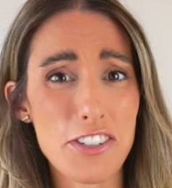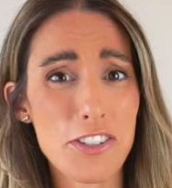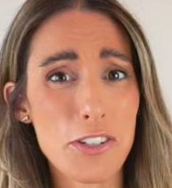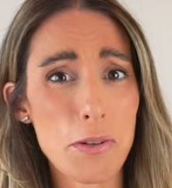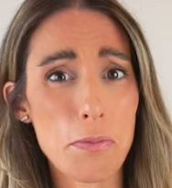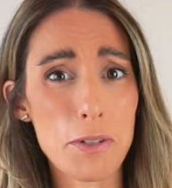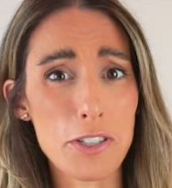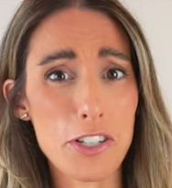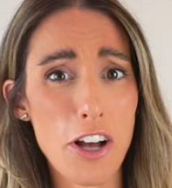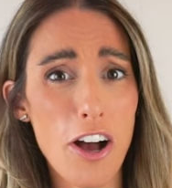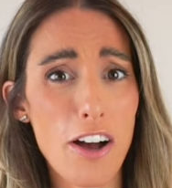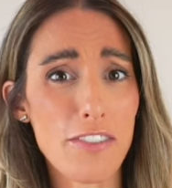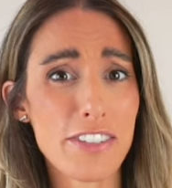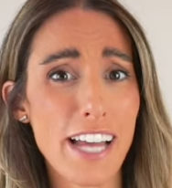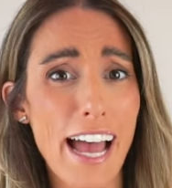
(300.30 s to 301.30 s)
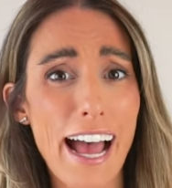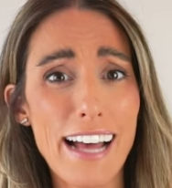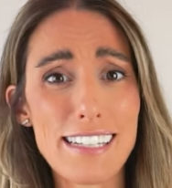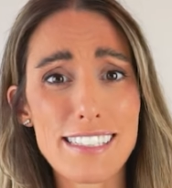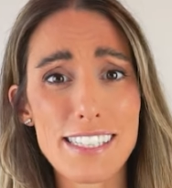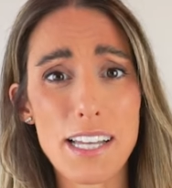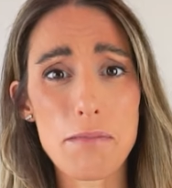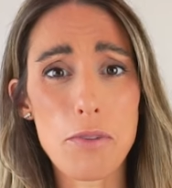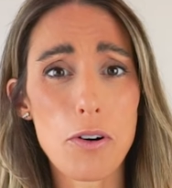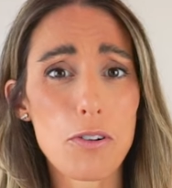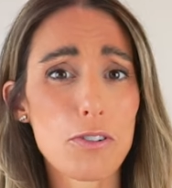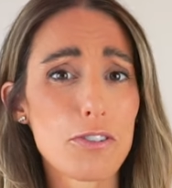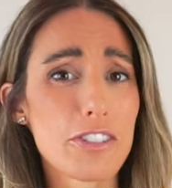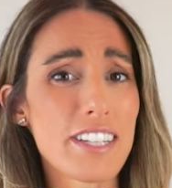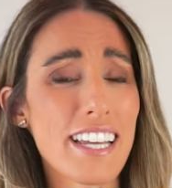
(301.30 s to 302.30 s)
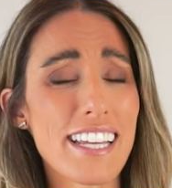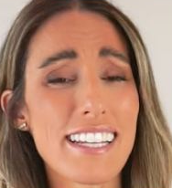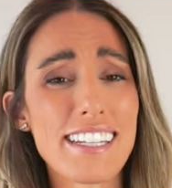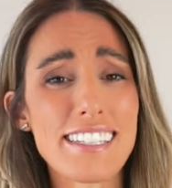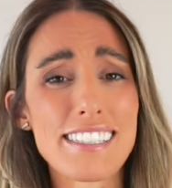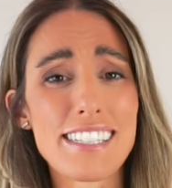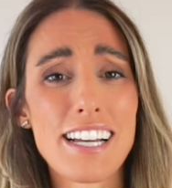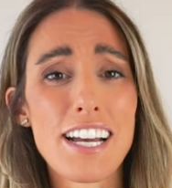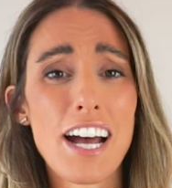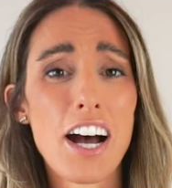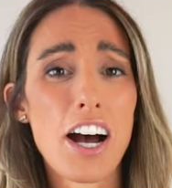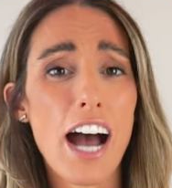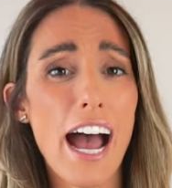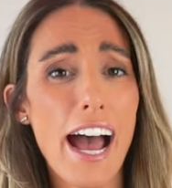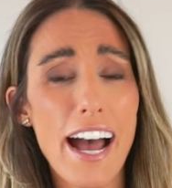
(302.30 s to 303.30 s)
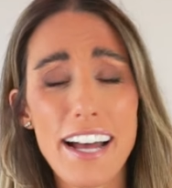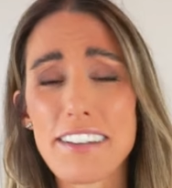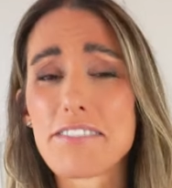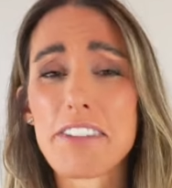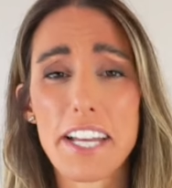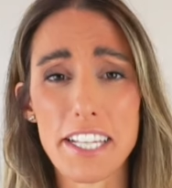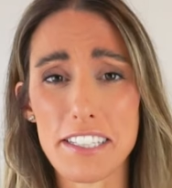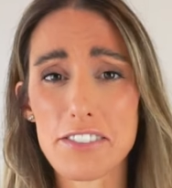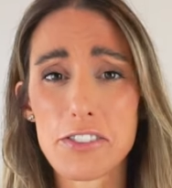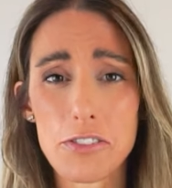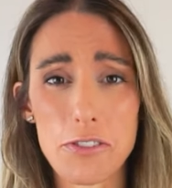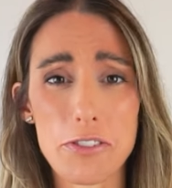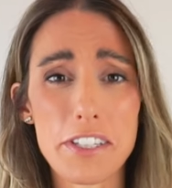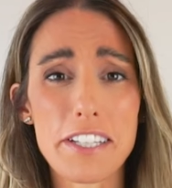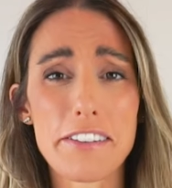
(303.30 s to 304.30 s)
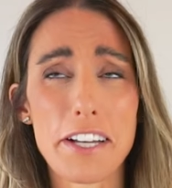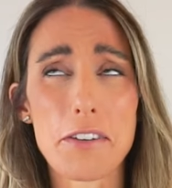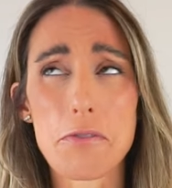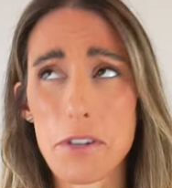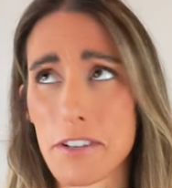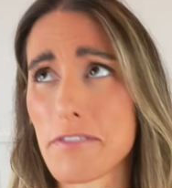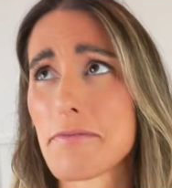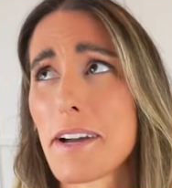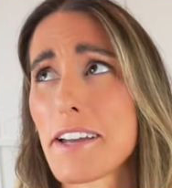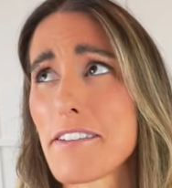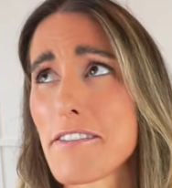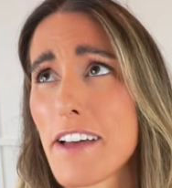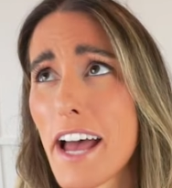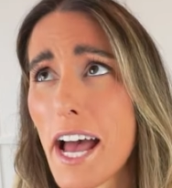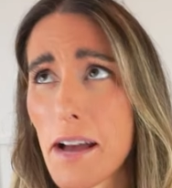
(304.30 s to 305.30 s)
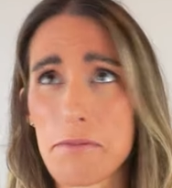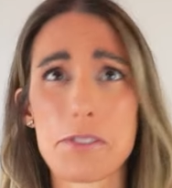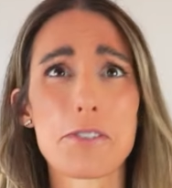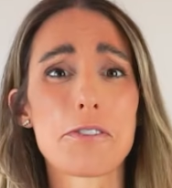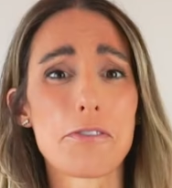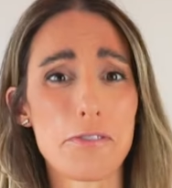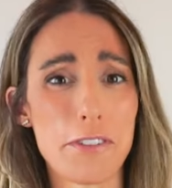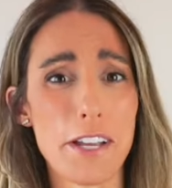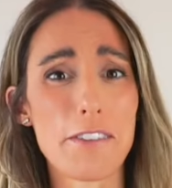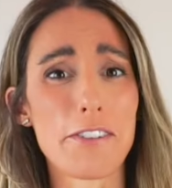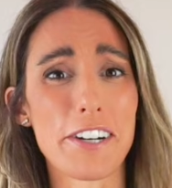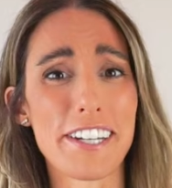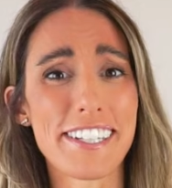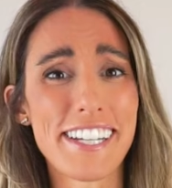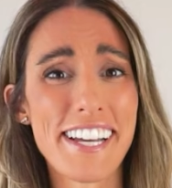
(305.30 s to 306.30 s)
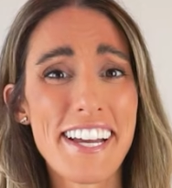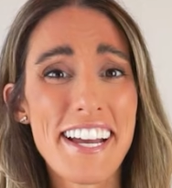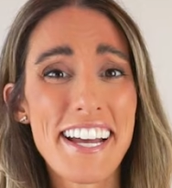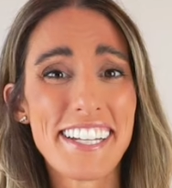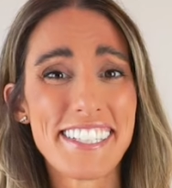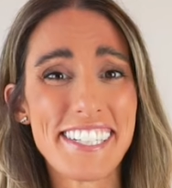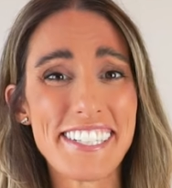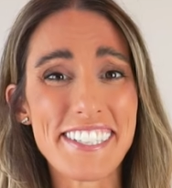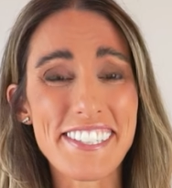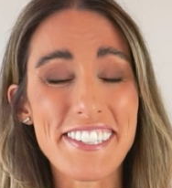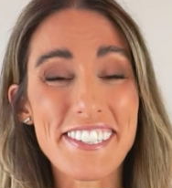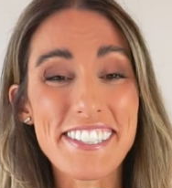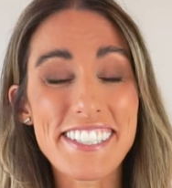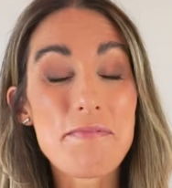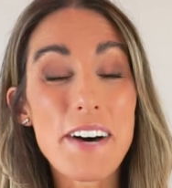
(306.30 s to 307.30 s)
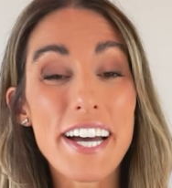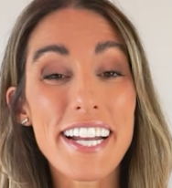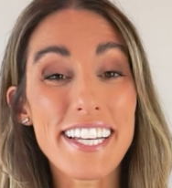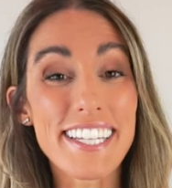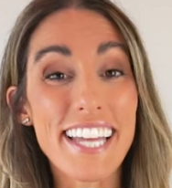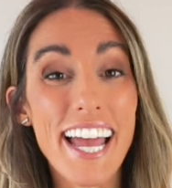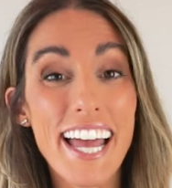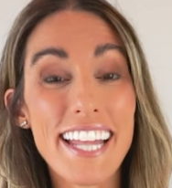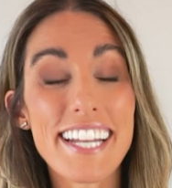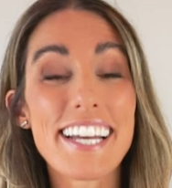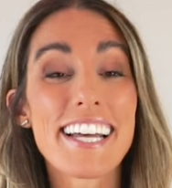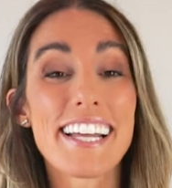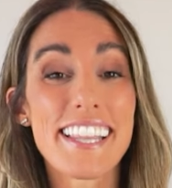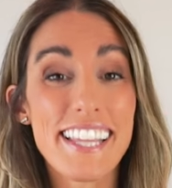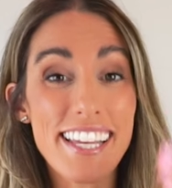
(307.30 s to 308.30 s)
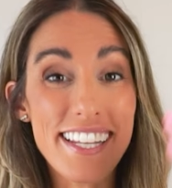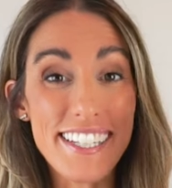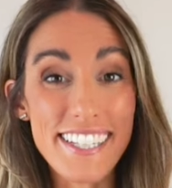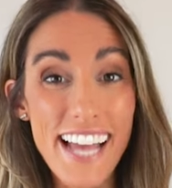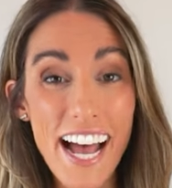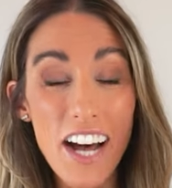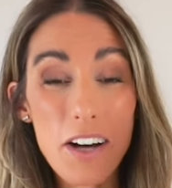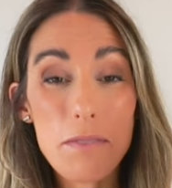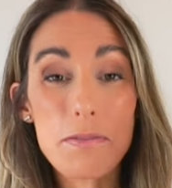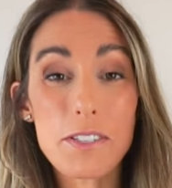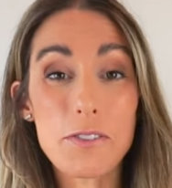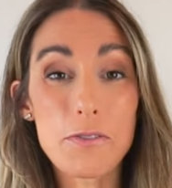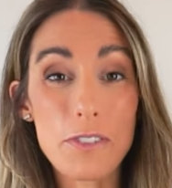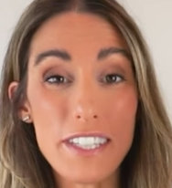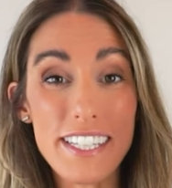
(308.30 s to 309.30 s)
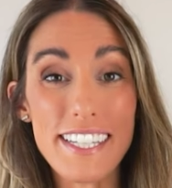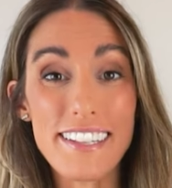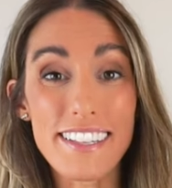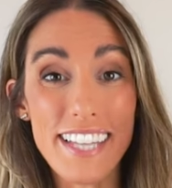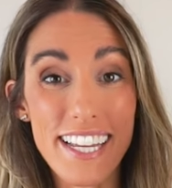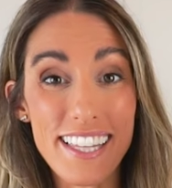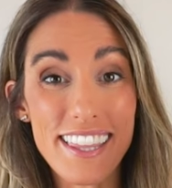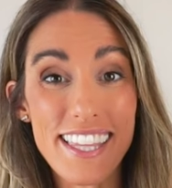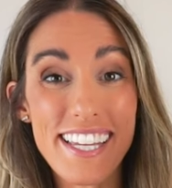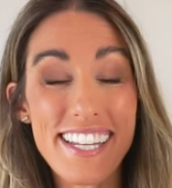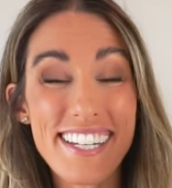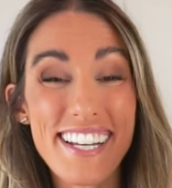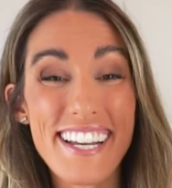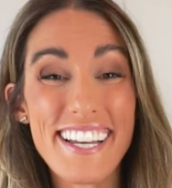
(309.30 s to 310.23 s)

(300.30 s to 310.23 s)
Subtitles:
super soft, has thumb holes. It is like truly like one of my absolute favorite t-shirts. But again, it helps really lengthen